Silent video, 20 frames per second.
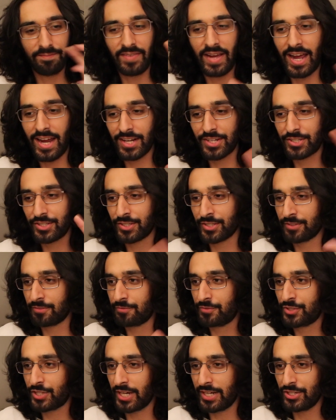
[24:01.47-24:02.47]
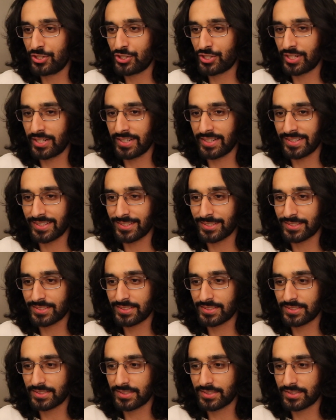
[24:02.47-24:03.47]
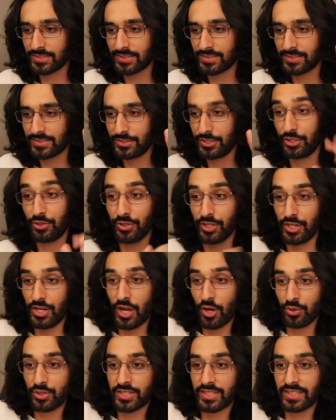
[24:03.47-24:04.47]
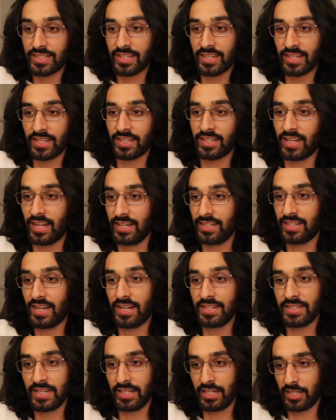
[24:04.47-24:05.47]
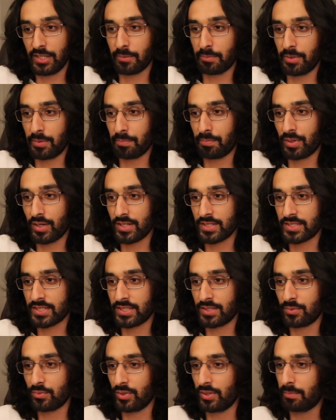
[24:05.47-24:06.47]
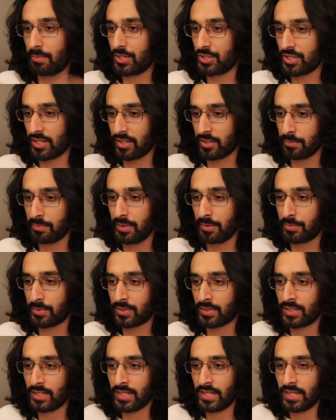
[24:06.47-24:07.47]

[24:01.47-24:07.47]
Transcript: factor of changing, the notes thing and like not taking them in person with a bunch of other people,